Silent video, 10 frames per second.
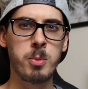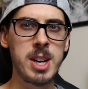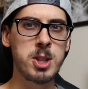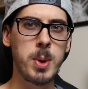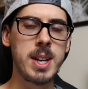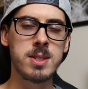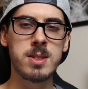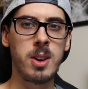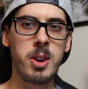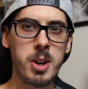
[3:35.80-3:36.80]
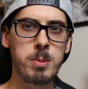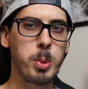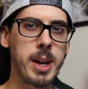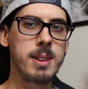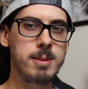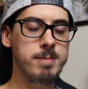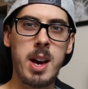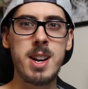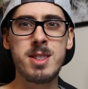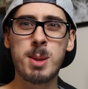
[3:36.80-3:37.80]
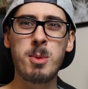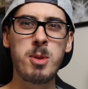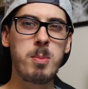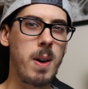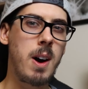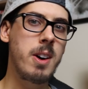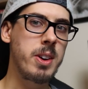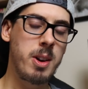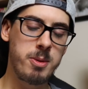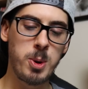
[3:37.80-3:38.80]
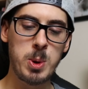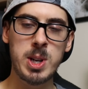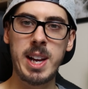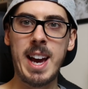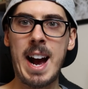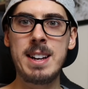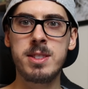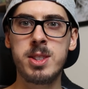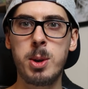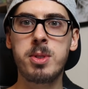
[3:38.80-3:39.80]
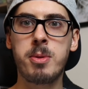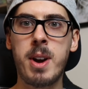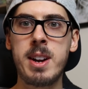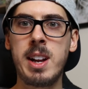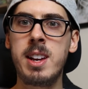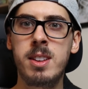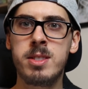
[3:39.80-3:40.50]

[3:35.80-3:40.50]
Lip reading: and retweets on a tweet. And then some of them aren't unfortunately as user friendly.